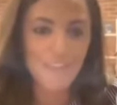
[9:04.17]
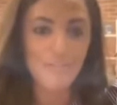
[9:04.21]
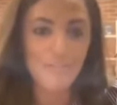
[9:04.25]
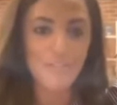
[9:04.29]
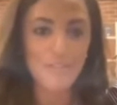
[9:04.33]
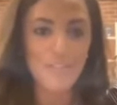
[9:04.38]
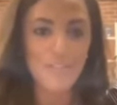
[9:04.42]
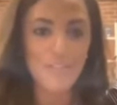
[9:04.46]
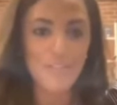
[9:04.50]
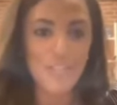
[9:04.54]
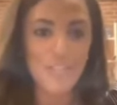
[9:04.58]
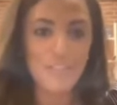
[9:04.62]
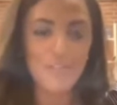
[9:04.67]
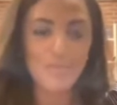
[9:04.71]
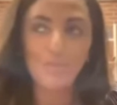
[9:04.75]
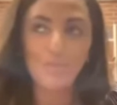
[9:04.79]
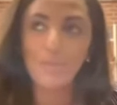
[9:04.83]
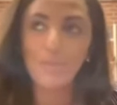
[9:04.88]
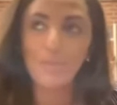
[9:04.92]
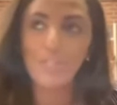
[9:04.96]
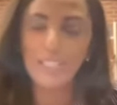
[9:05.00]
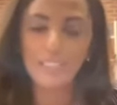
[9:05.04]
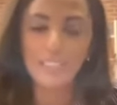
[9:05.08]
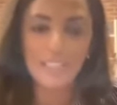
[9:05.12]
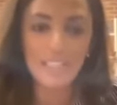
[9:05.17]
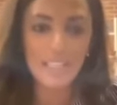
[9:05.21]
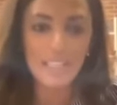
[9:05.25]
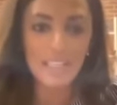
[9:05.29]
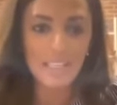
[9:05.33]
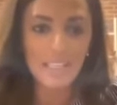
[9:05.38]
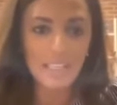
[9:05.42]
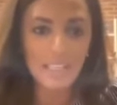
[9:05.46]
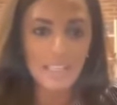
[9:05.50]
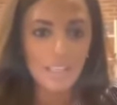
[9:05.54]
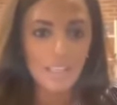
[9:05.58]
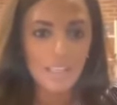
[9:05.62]
kind of things
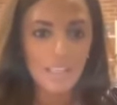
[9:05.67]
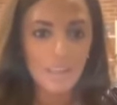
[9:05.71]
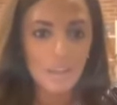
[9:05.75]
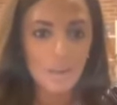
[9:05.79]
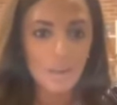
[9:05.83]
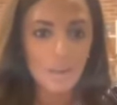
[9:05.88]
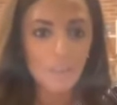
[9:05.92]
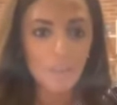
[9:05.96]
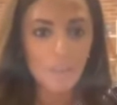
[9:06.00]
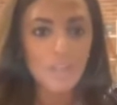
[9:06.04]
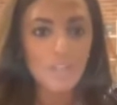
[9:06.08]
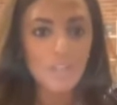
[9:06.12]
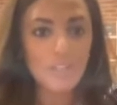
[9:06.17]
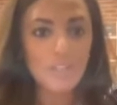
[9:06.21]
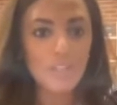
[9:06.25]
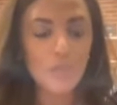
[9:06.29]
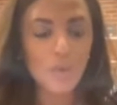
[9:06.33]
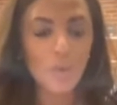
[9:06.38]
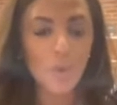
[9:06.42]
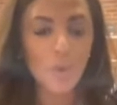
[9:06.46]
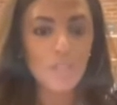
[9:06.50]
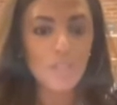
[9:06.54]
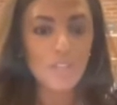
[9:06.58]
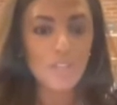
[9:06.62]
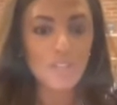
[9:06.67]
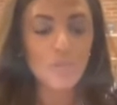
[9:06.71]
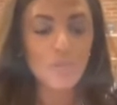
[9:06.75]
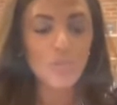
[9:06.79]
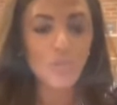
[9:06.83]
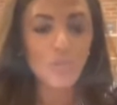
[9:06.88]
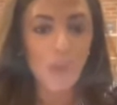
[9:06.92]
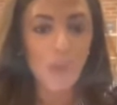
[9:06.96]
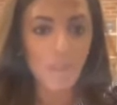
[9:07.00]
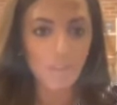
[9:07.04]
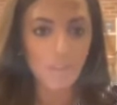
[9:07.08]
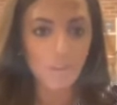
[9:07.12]
really put into
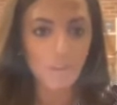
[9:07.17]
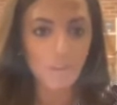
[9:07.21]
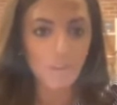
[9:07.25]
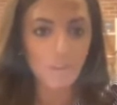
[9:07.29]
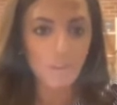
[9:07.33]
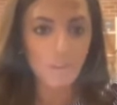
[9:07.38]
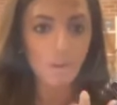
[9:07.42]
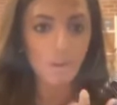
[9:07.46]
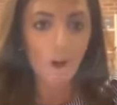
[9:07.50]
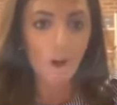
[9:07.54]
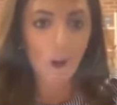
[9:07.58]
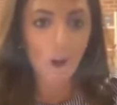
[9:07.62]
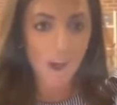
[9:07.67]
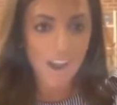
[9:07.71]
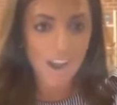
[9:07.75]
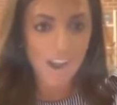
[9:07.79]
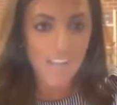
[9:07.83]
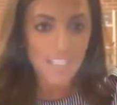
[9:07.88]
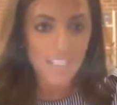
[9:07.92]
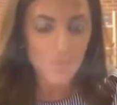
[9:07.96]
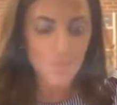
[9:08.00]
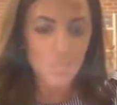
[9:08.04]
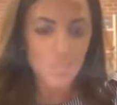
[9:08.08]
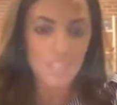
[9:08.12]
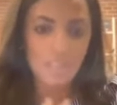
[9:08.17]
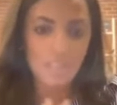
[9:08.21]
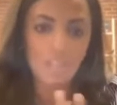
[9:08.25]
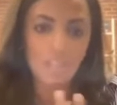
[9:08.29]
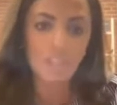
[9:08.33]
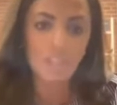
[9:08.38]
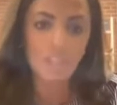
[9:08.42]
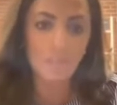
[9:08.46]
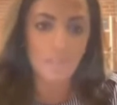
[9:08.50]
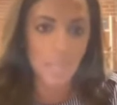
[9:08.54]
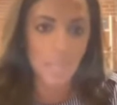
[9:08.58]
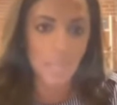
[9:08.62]
question whether the cause was a
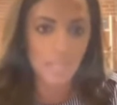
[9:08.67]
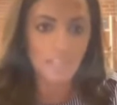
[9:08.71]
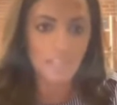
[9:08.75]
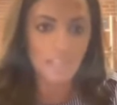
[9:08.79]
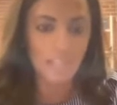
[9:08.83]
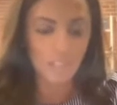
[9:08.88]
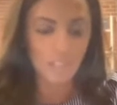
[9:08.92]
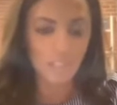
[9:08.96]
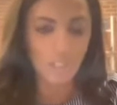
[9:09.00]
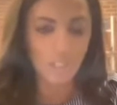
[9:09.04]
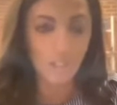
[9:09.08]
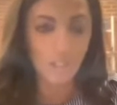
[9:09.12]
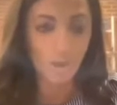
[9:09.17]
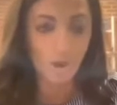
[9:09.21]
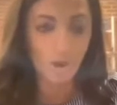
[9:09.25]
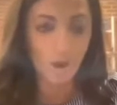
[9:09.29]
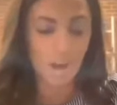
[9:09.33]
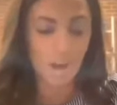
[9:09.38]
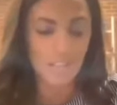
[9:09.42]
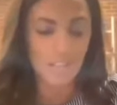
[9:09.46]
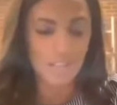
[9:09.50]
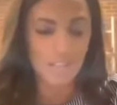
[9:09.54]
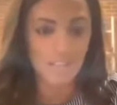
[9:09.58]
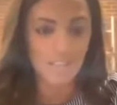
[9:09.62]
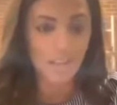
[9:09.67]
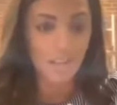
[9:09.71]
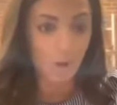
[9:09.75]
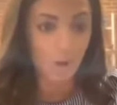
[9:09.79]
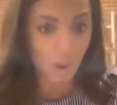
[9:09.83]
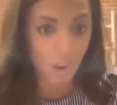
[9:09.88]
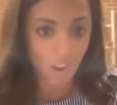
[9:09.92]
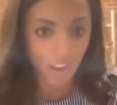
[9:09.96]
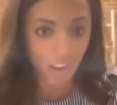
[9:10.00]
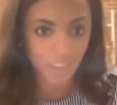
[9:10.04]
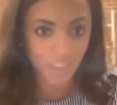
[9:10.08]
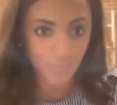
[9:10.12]
humanitarian cause at
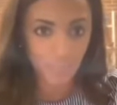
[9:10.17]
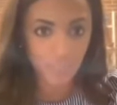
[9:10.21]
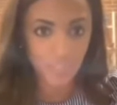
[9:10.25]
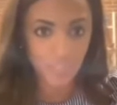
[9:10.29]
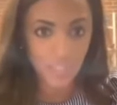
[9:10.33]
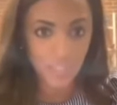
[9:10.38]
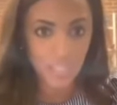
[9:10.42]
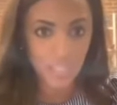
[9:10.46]
all.